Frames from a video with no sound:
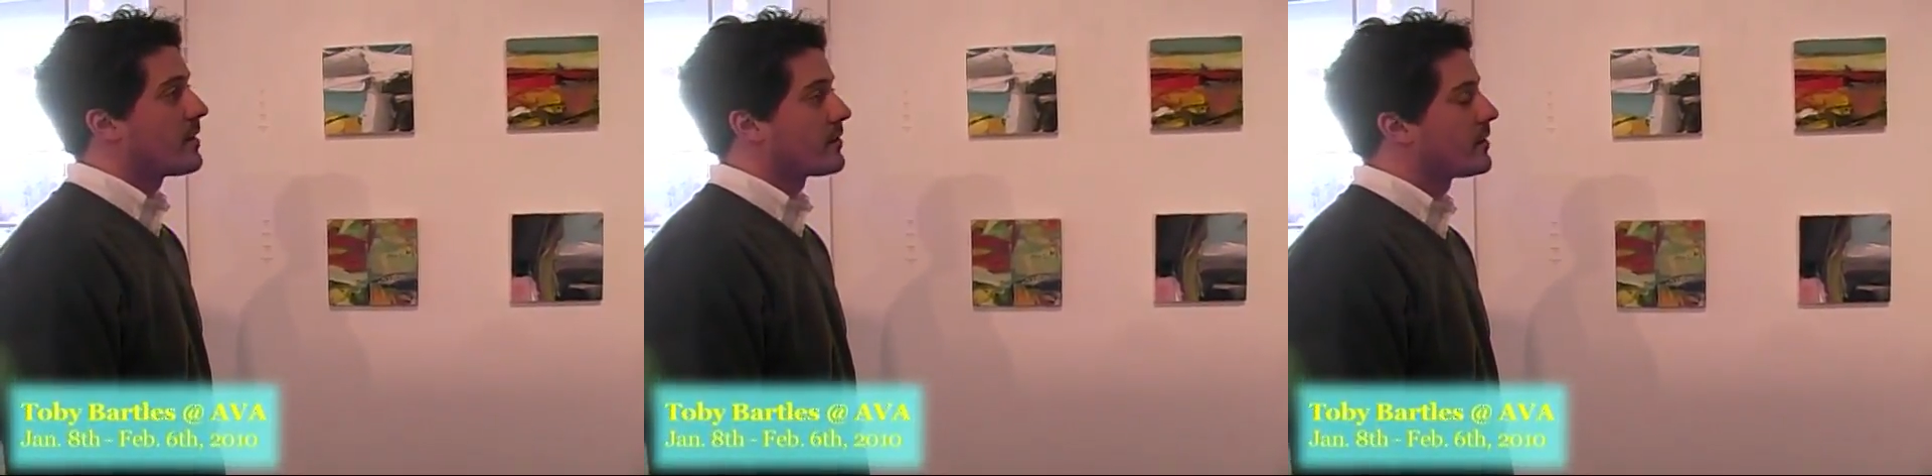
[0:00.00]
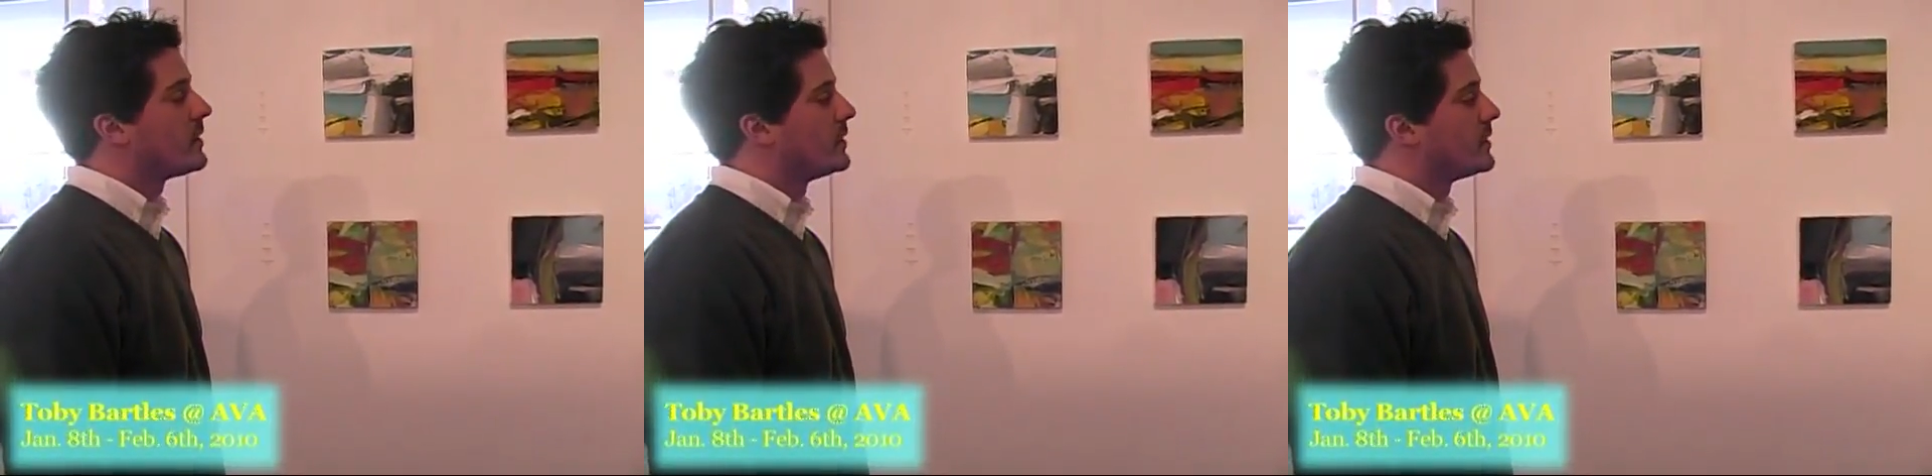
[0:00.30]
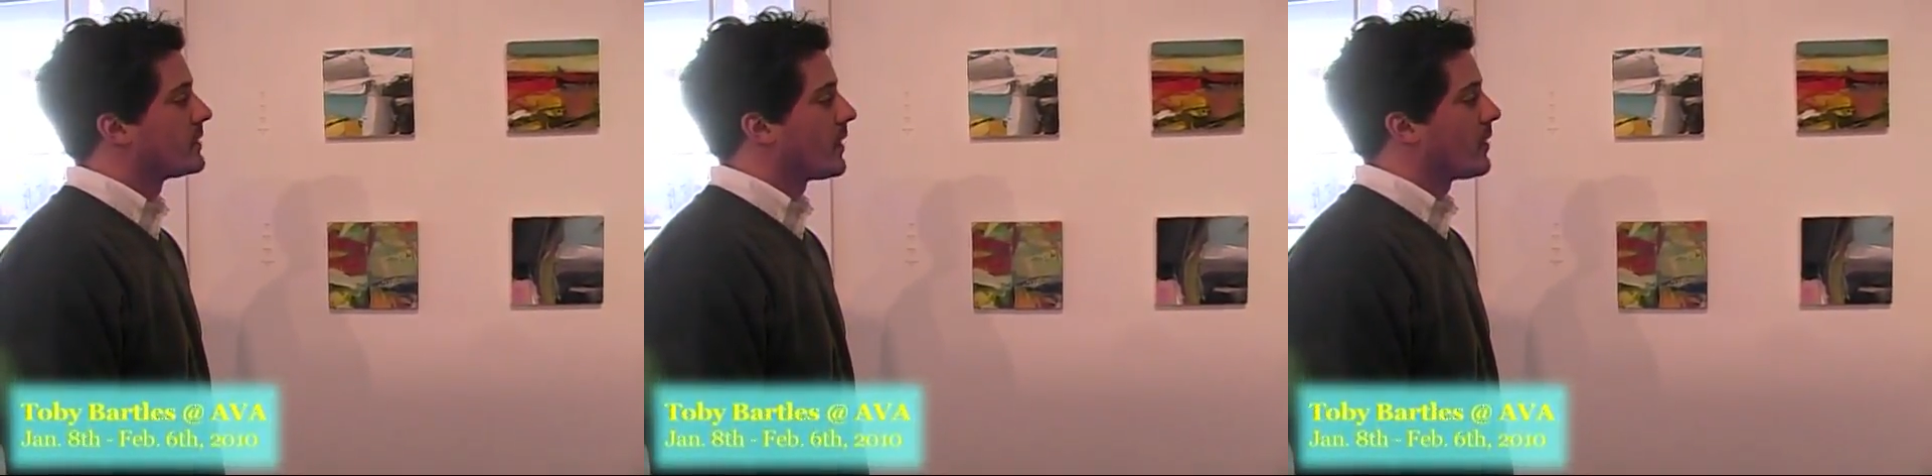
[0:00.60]
knife.
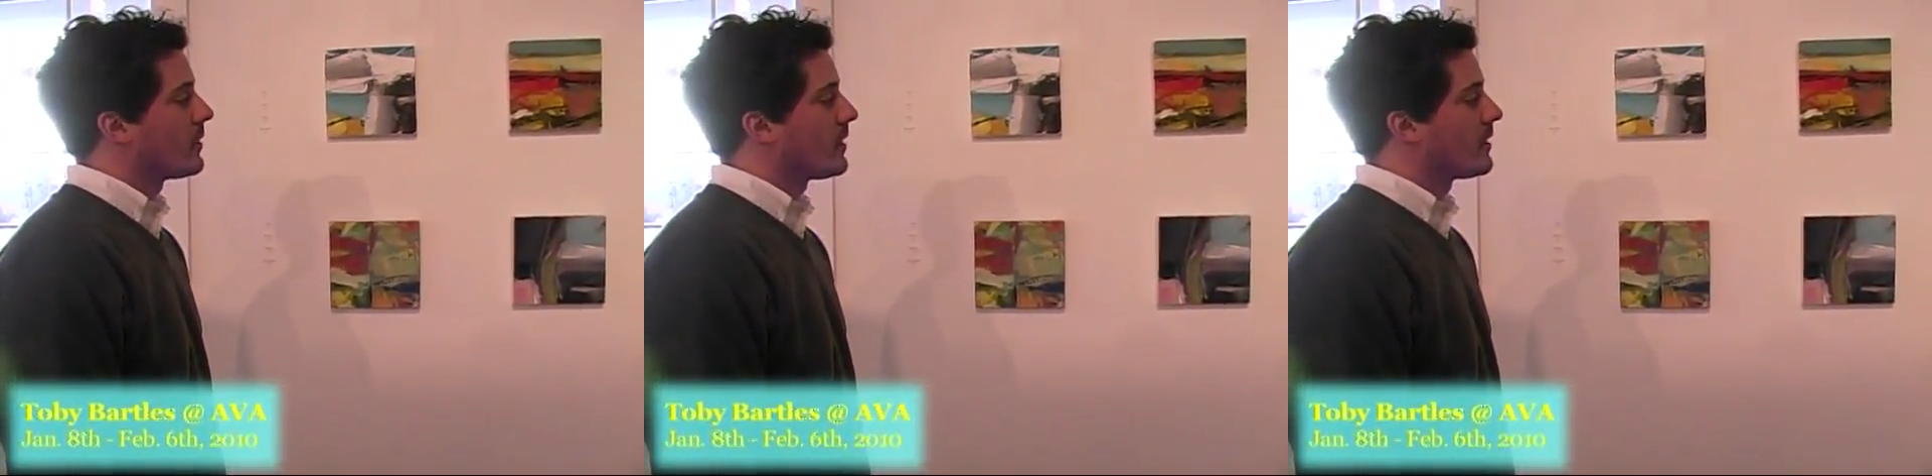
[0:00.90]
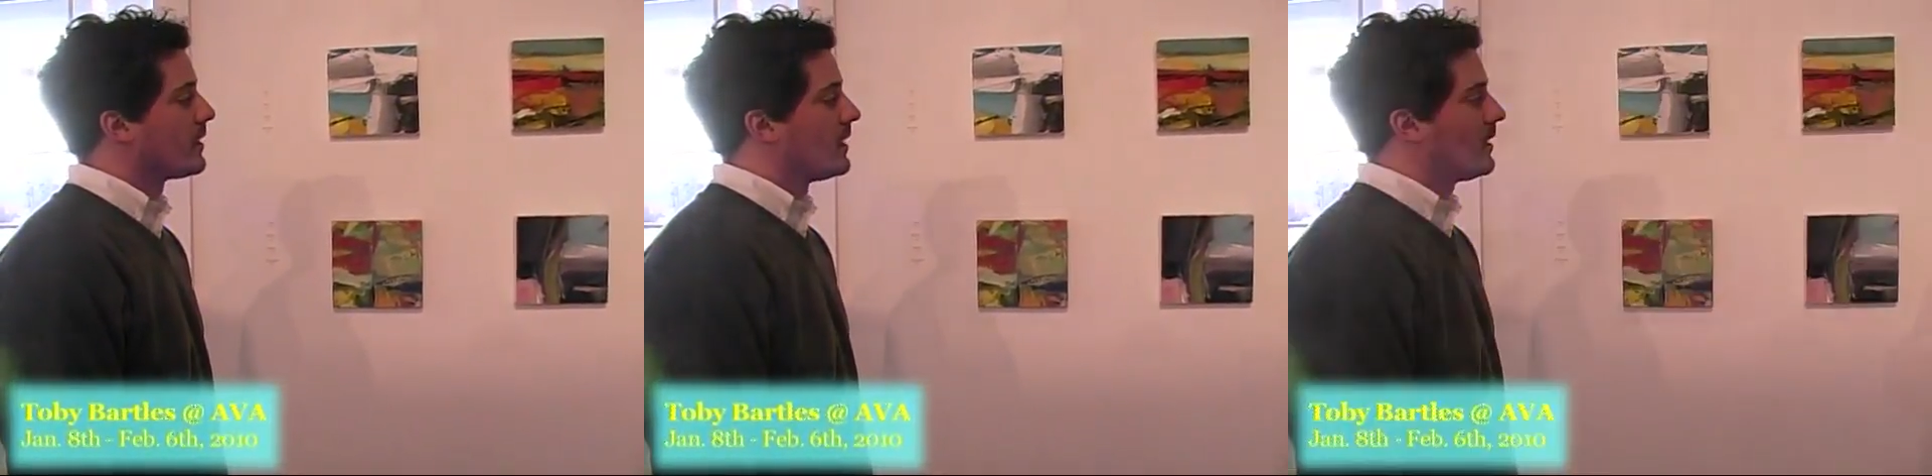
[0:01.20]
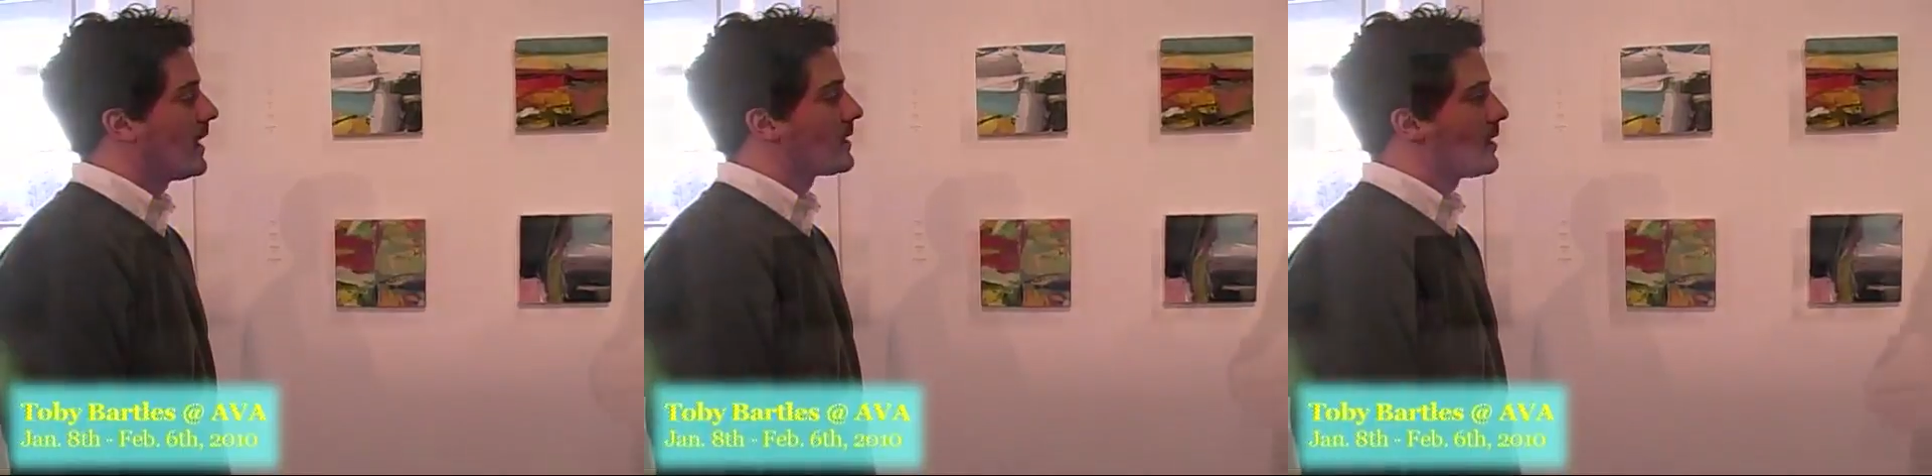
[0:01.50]
So
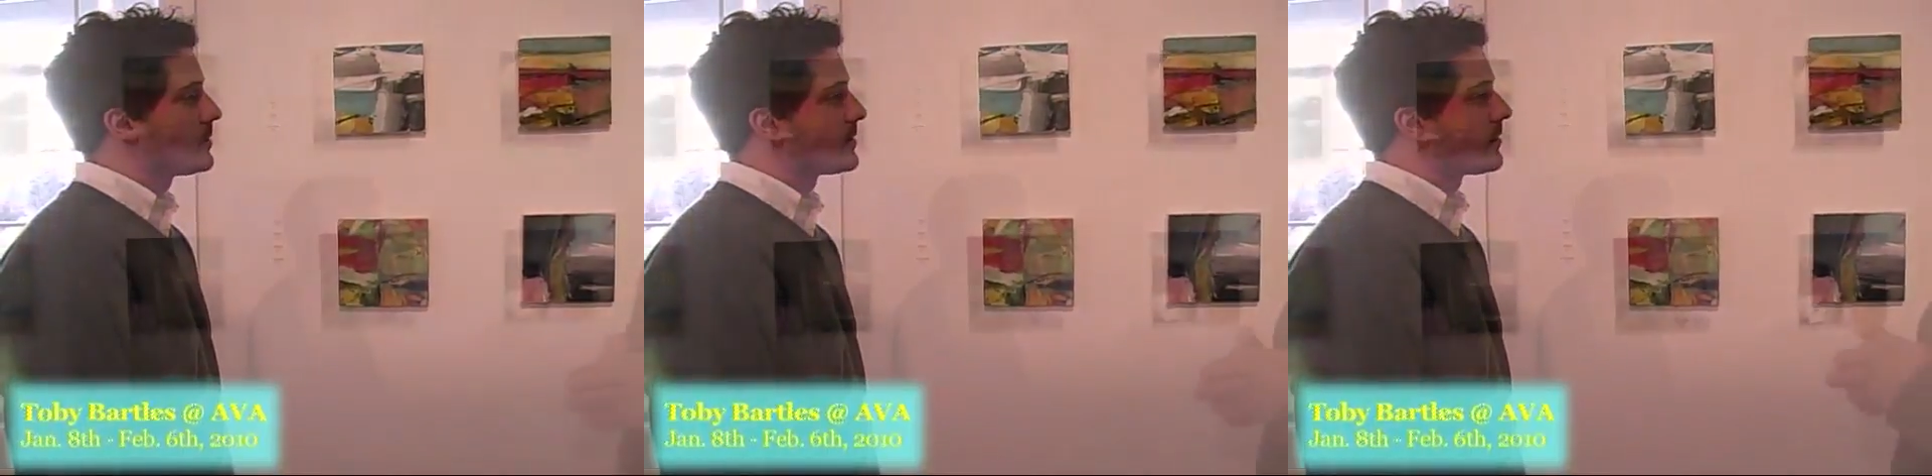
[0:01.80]
that comes